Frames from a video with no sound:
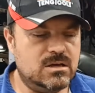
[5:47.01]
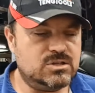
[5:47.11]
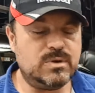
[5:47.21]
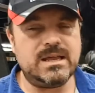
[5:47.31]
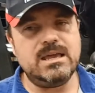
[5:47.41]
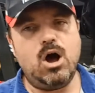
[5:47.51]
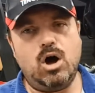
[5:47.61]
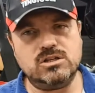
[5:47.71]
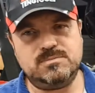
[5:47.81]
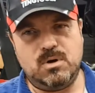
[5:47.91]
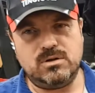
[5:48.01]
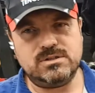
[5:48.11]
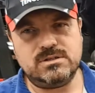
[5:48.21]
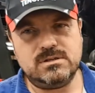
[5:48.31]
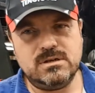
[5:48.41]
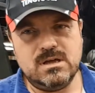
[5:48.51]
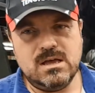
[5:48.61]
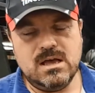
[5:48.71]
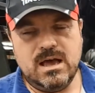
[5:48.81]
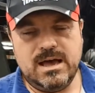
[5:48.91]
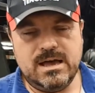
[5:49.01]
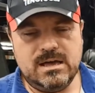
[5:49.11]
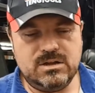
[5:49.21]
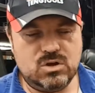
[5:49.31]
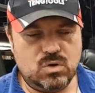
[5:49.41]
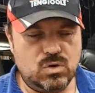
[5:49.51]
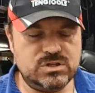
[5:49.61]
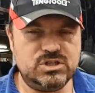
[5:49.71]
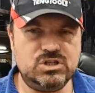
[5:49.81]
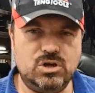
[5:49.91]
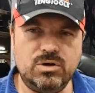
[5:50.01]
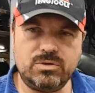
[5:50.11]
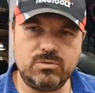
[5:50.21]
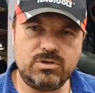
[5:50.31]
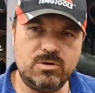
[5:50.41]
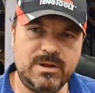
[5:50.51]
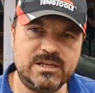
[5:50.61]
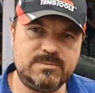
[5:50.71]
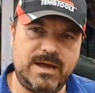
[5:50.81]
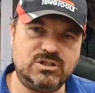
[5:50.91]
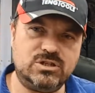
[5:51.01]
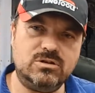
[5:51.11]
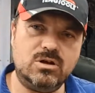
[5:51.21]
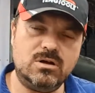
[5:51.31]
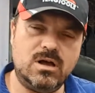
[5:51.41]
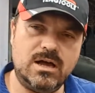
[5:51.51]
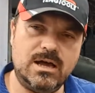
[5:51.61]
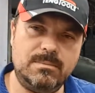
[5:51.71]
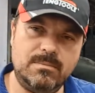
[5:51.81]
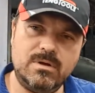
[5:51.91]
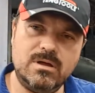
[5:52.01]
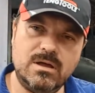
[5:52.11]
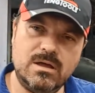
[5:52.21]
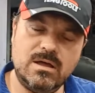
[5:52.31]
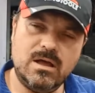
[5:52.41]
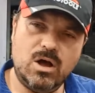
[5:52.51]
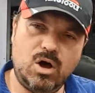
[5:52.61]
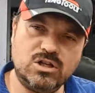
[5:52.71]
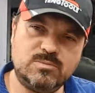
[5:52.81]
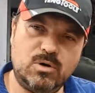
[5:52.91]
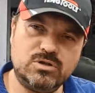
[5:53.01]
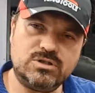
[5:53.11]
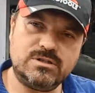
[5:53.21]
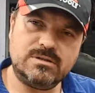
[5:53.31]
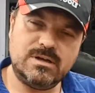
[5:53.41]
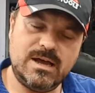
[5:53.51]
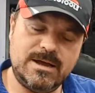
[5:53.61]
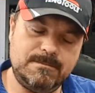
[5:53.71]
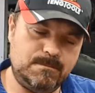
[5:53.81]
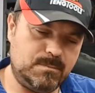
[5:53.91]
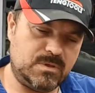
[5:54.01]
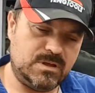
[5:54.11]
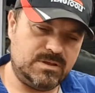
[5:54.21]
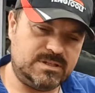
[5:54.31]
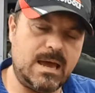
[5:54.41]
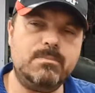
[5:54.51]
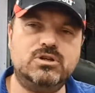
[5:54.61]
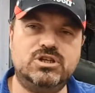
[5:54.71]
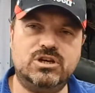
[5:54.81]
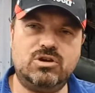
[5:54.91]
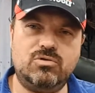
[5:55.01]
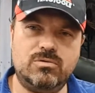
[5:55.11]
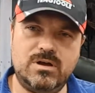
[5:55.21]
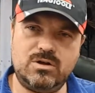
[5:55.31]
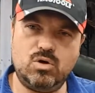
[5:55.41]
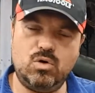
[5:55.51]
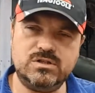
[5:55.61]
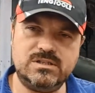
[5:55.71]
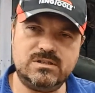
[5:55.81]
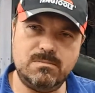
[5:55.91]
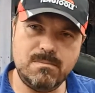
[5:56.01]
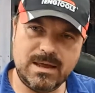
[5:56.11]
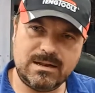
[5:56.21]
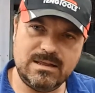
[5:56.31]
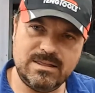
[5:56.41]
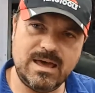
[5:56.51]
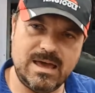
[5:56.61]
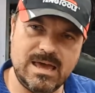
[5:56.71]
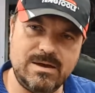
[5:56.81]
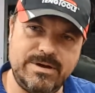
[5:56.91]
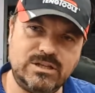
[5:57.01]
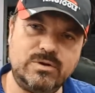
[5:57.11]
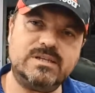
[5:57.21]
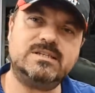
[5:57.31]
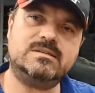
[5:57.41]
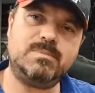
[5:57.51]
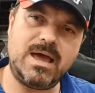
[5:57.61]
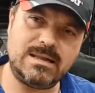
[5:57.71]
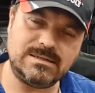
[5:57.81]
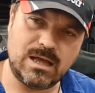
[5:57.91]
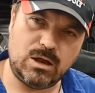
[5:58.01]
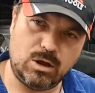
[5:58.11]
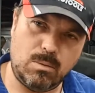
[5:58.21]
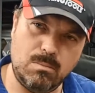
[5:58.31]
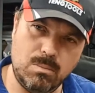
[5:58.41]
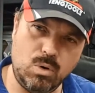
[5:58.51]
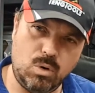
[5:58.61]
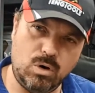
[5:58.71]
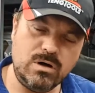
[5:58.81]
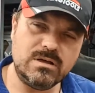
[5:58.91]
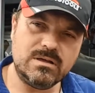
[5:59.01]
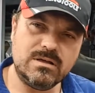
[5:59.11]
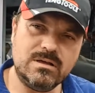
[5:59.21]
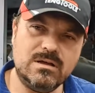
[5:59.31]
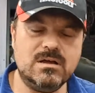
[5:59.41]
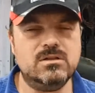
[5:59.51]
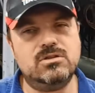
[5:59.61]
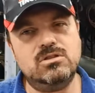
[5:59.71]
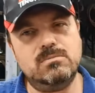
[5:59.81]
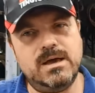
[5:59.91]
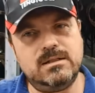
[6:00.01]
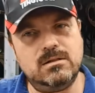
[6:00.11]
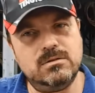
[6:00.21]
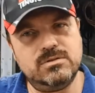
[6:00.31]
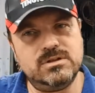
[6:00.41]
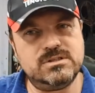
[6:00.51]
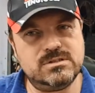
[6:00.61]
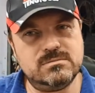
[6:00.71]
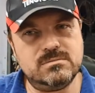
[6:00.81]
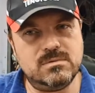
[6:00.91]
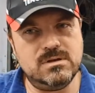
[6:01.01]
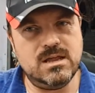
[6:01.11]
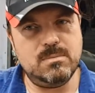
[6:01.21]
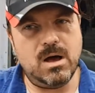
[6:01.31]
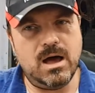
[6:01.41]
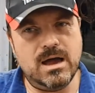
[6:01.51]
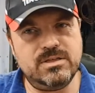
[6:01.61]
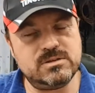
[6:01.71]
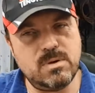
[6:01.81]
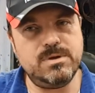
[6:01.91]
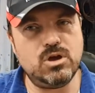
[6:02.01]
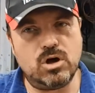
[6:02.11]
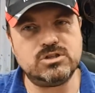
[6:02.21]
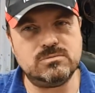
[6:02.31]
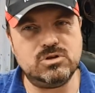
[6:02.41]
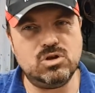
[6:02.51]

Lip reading: So we're getting hot spots. And of course, as you know, through thermal expansion, hot spots, the temperature causes the metal in that area to expand a lot more than the metal that's nearby that's maybe got some